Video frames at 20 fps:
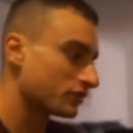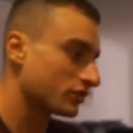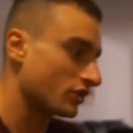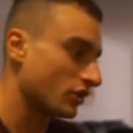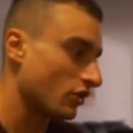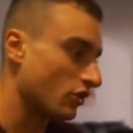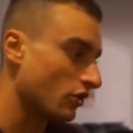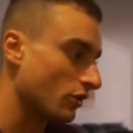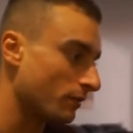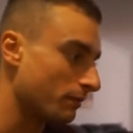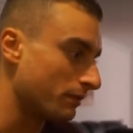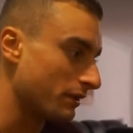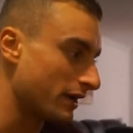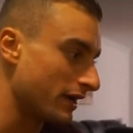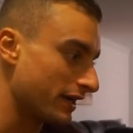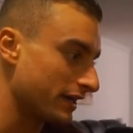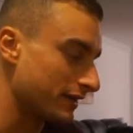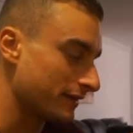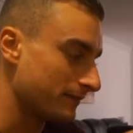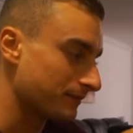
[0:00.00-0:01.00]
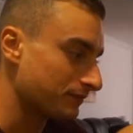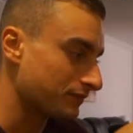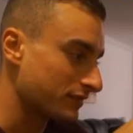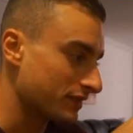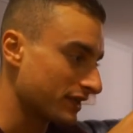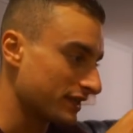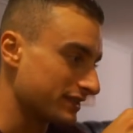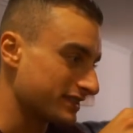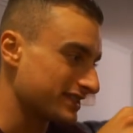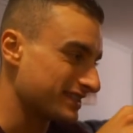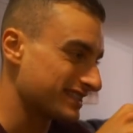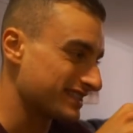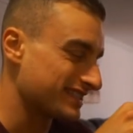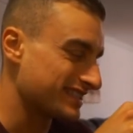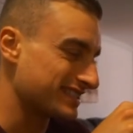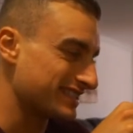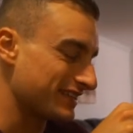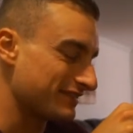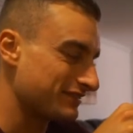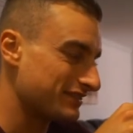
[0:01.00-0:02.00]
The whole pint, it's
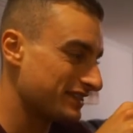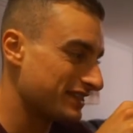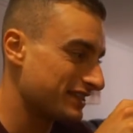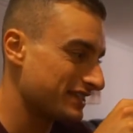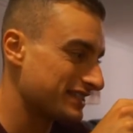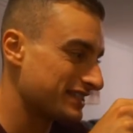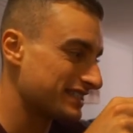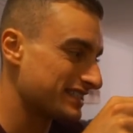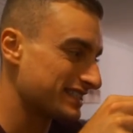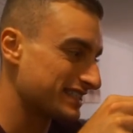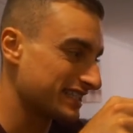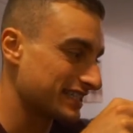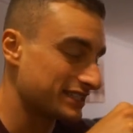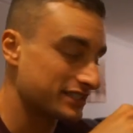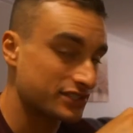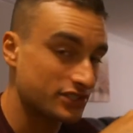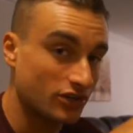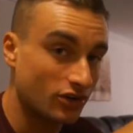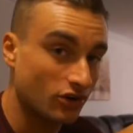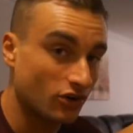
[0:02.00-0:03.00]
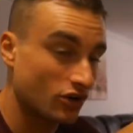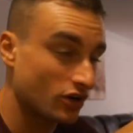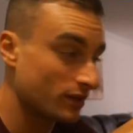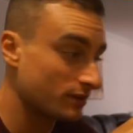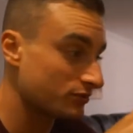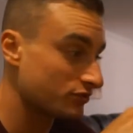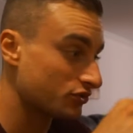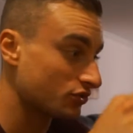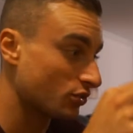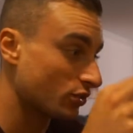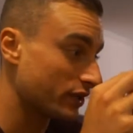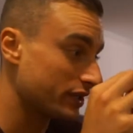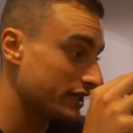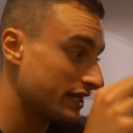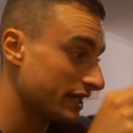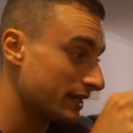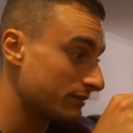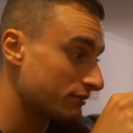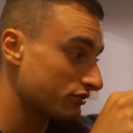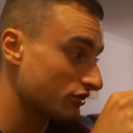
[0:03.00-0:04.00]
seventy-six carbs,
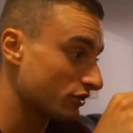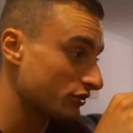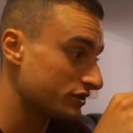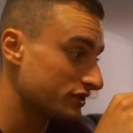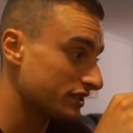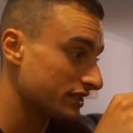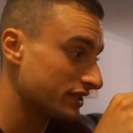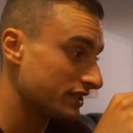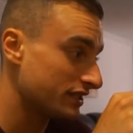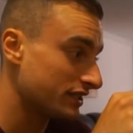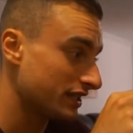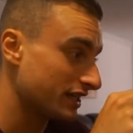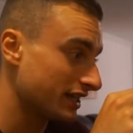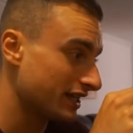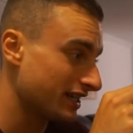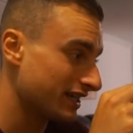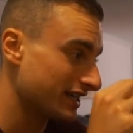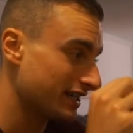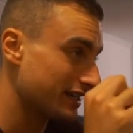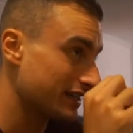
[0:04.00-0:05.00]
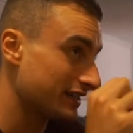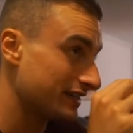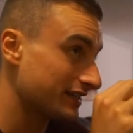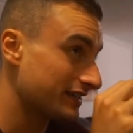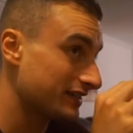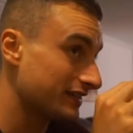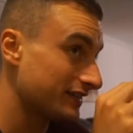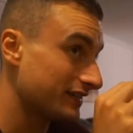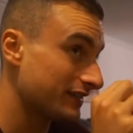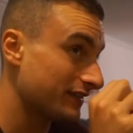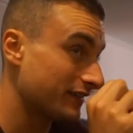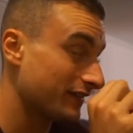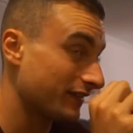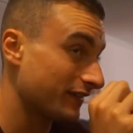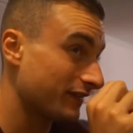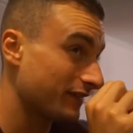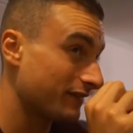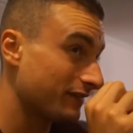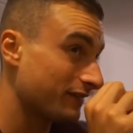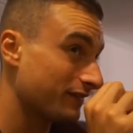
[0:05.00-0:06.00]
twenty-eight protein, and
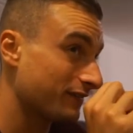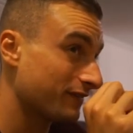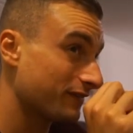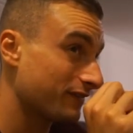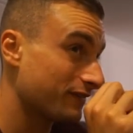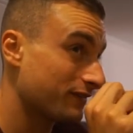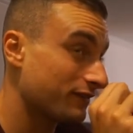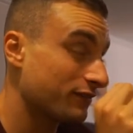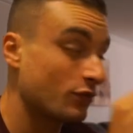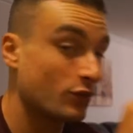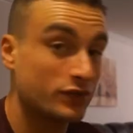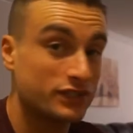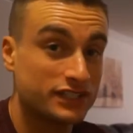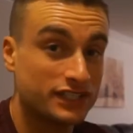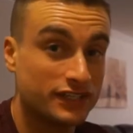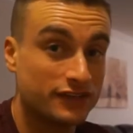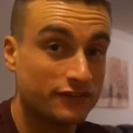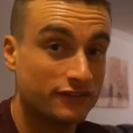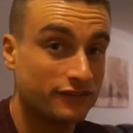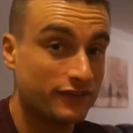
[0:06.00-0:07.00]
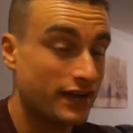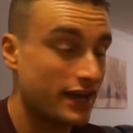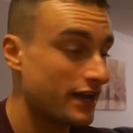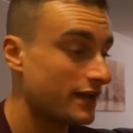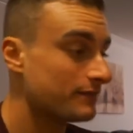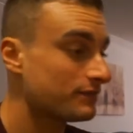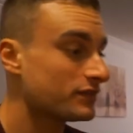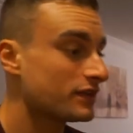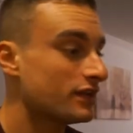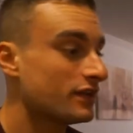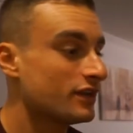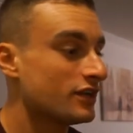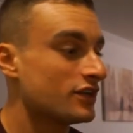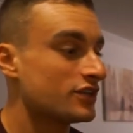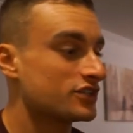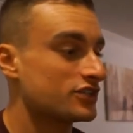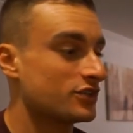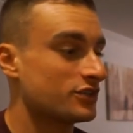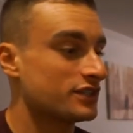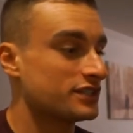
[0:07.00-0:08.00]
fourteen fat.
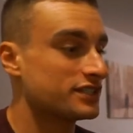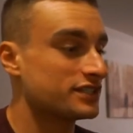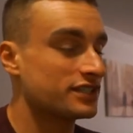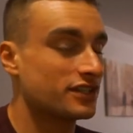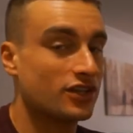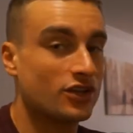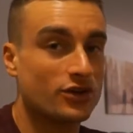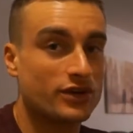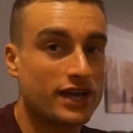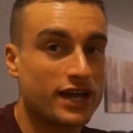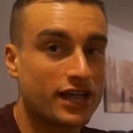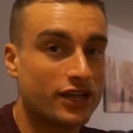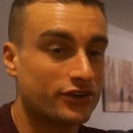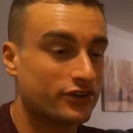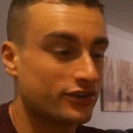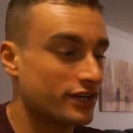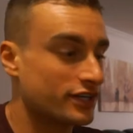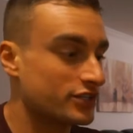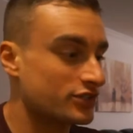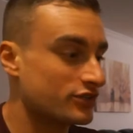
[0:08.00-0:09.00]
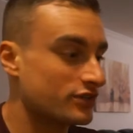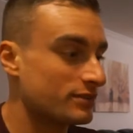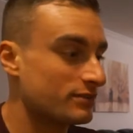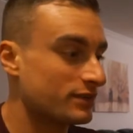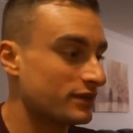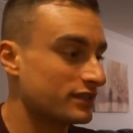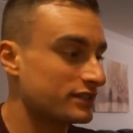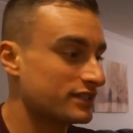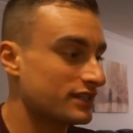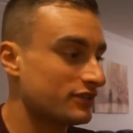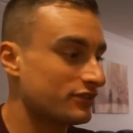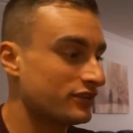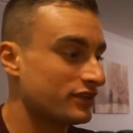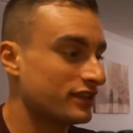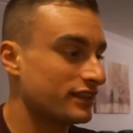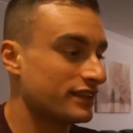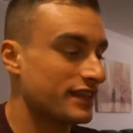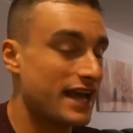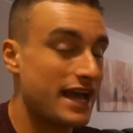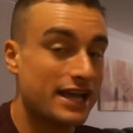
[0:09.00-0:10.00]
So this is a low calorie ice cream, but it's not really
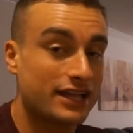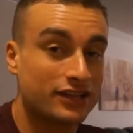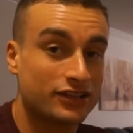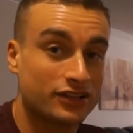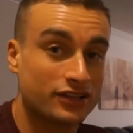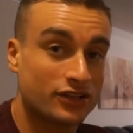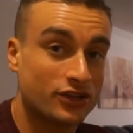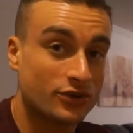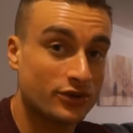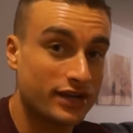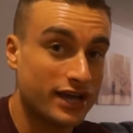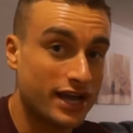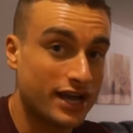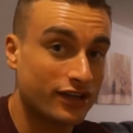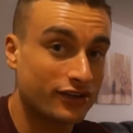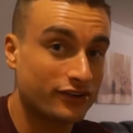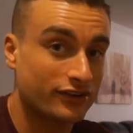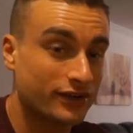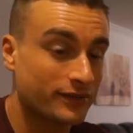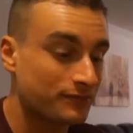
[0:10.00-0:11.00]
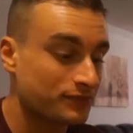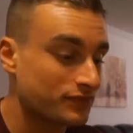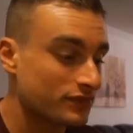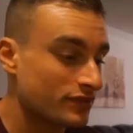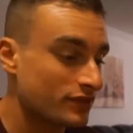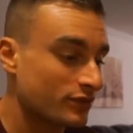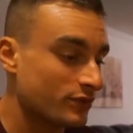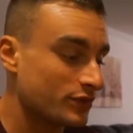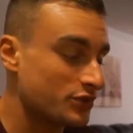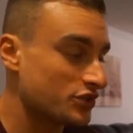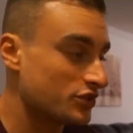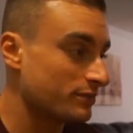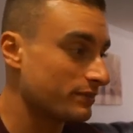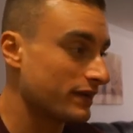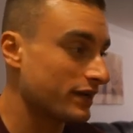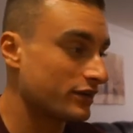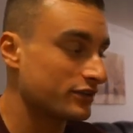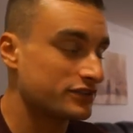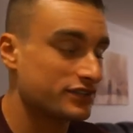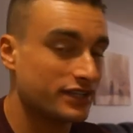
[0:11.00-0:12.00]
that low calorie when you
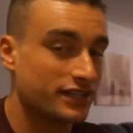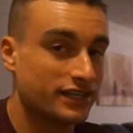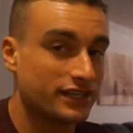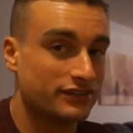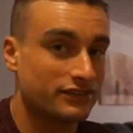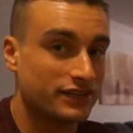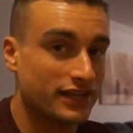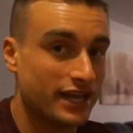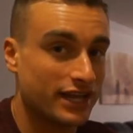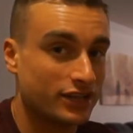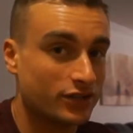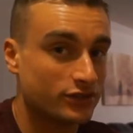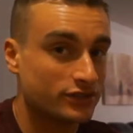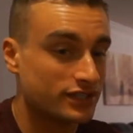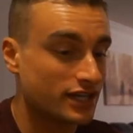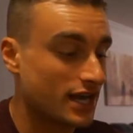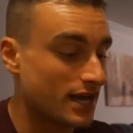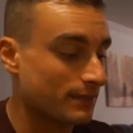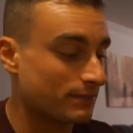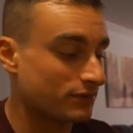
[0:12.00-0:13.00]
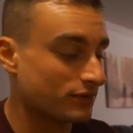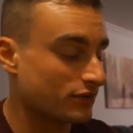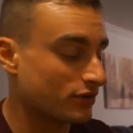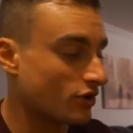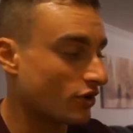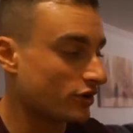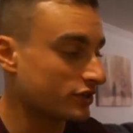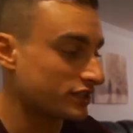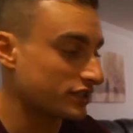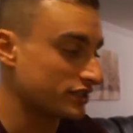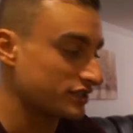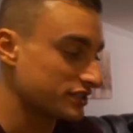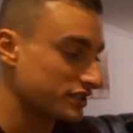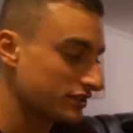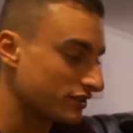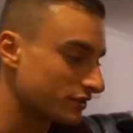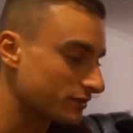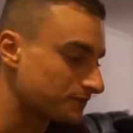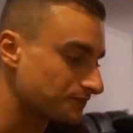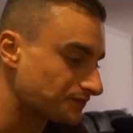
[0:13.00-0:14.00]
compare it to even Halo Top or Arctic
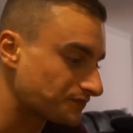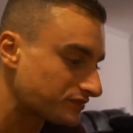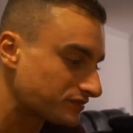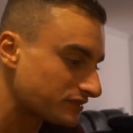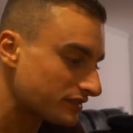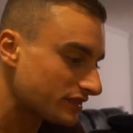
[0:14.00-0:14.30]
Zero.